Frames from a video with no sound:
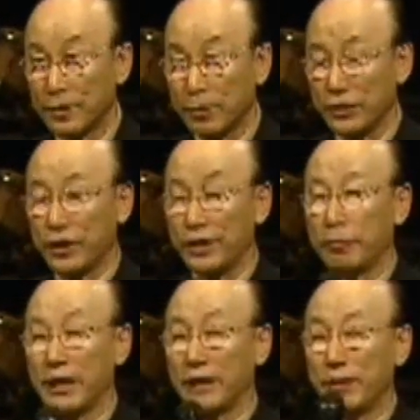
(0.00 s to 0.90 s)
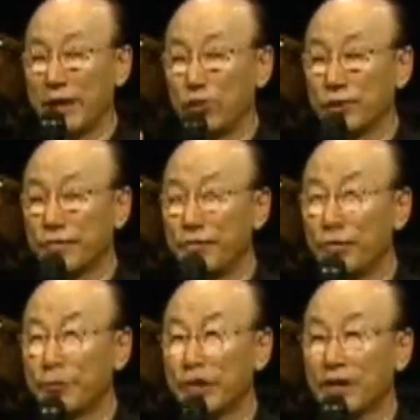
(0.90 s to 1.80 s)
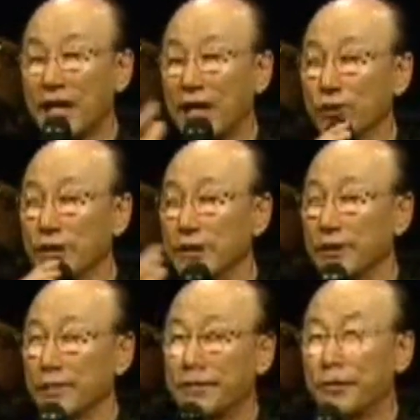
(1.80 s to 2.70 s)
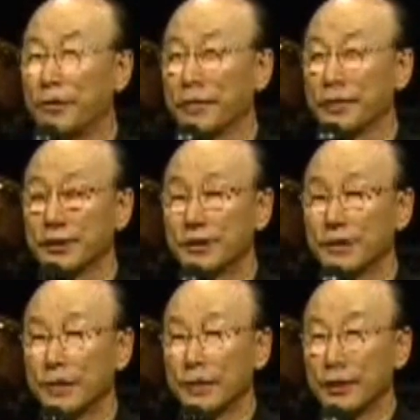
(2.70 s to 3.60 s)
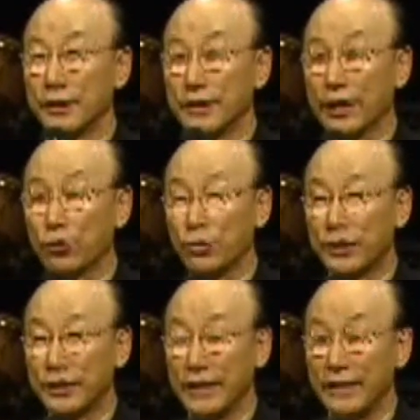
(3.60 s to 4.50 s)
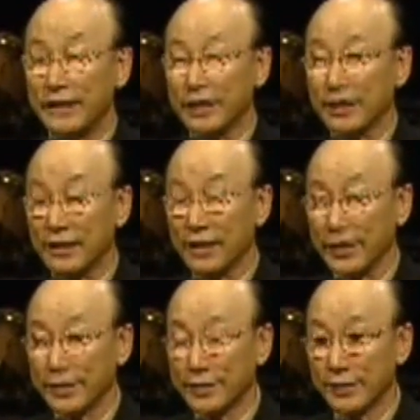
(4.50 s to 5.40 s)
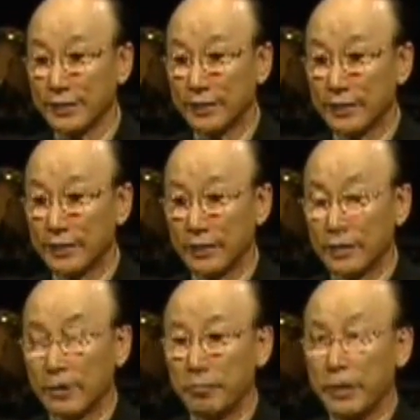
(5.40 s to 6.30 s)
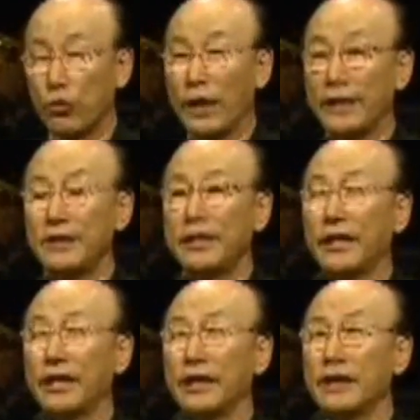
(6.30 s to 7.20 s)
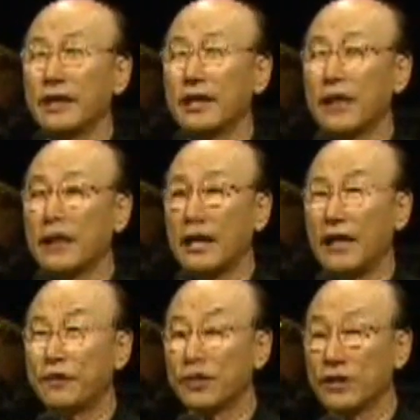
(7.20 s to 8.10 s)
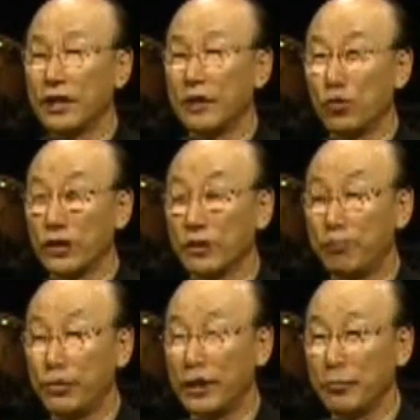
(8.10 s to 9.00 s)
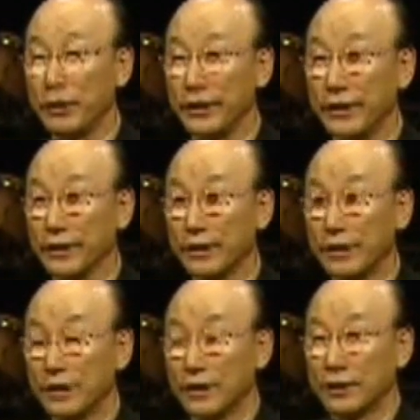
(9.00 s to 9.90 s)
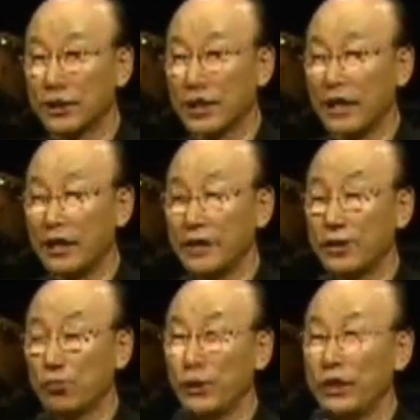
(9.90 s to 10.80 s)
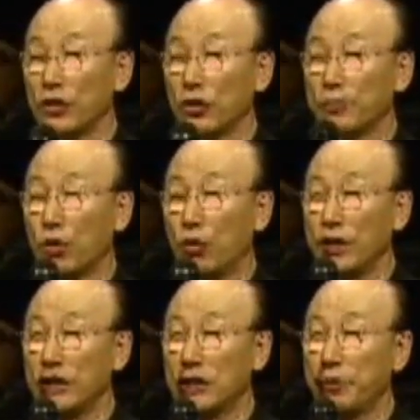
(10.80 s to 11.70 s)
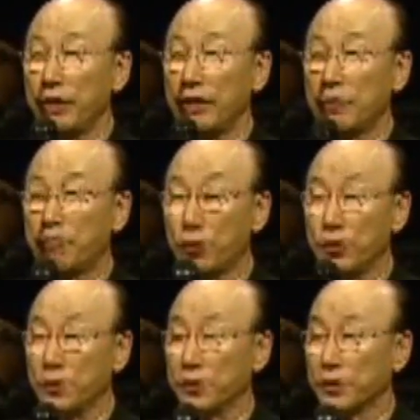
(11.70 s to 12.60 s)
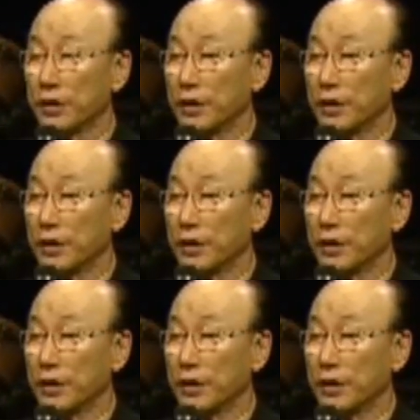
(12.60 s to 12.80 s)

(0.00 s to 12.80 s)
But still my mind was full of the cloud, fog, and I couldn't see anything clear. But one day, after the early morning prayer meeting, suddenly the wind of the Holy Spirit blew.